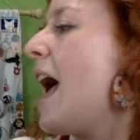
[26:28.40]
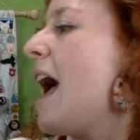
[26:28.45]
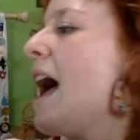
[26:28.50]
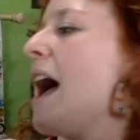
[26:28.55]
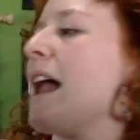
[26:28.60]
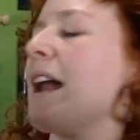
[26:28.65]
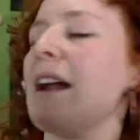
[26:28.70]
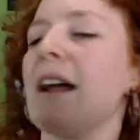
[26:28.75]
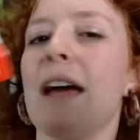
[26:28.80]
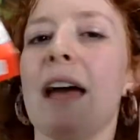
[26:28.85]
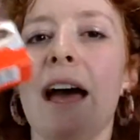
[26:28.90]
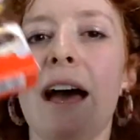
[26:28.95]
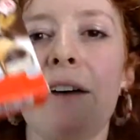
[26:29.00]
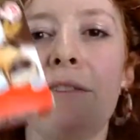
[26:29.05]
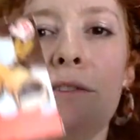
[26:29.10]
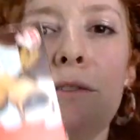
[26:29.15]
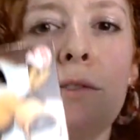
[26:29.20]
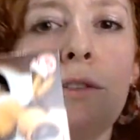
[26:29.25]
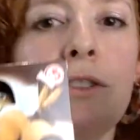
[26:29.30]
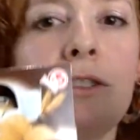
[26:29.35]
And I have
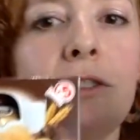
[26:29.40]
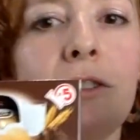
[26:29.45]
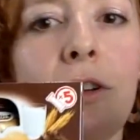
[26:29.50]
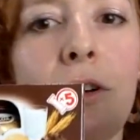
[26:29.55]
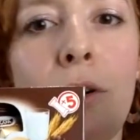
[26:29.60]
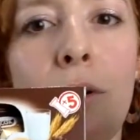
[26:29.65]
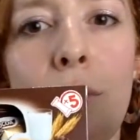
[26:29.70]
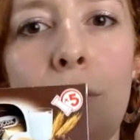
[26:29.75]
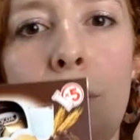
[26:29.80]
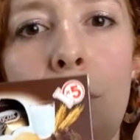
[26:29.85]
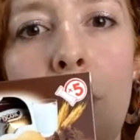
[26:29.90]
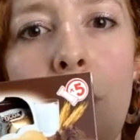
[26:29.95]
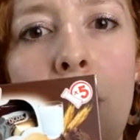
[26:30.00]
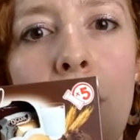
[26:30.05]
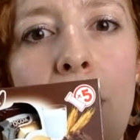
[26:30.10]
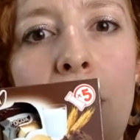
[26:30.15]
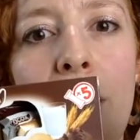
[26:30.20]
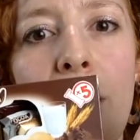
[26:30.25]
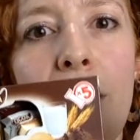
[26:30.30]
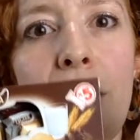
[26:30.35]
also
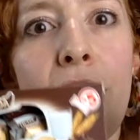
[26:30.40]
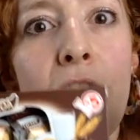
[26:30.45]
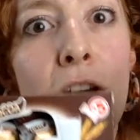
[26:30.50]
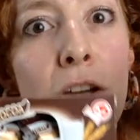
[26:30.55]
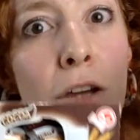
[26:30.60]
the